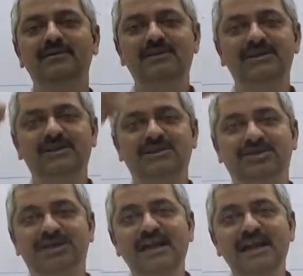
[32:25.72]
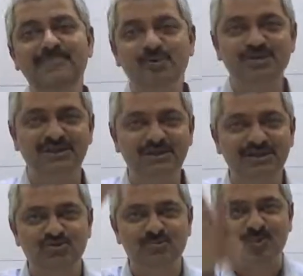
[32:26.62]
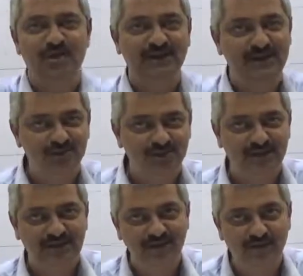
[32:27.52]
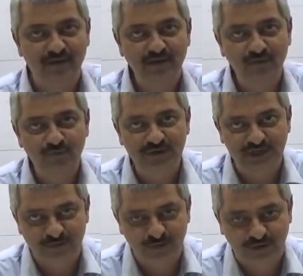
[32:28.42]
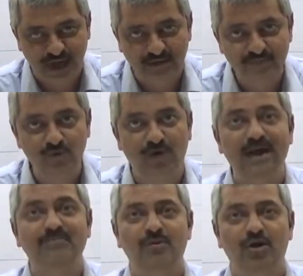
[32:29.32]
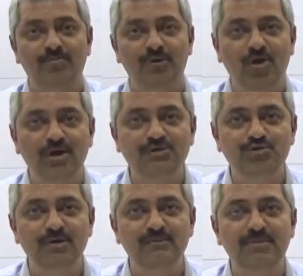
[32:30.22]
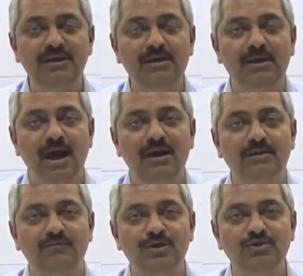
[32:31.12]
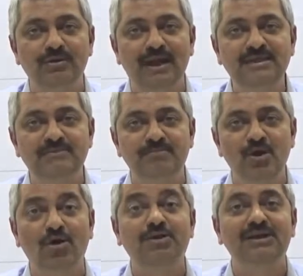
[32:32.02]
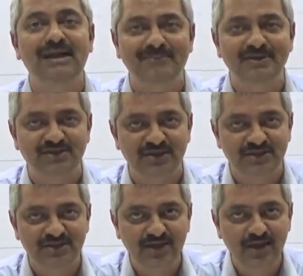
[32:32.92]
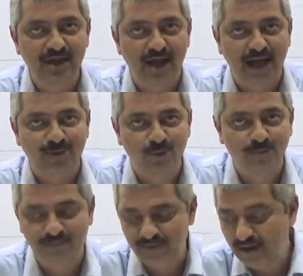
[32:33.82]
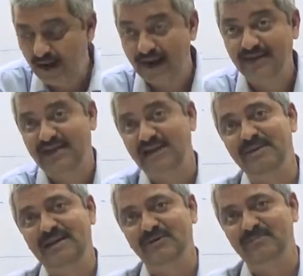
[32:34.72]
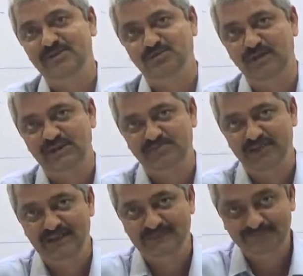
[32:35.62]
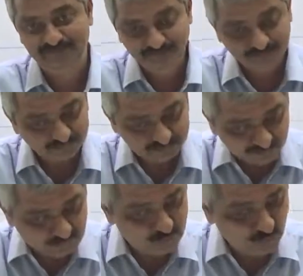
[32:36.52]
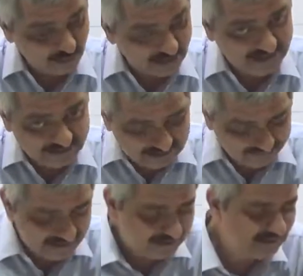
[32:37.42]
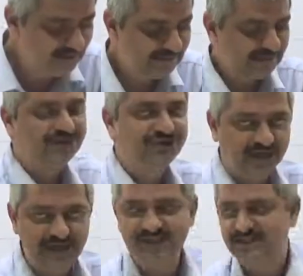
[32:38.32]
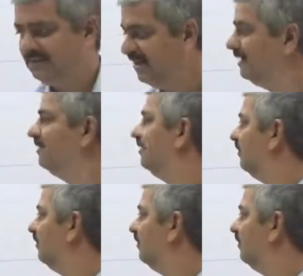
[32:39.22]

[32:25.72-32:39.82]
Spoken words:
the 3D position is to be plotted using with respect to time, you can't plot, because human being can't visualize beyond 3 dimensions. I hope I tried my level best to explain. So what I again repeat, that 3D signal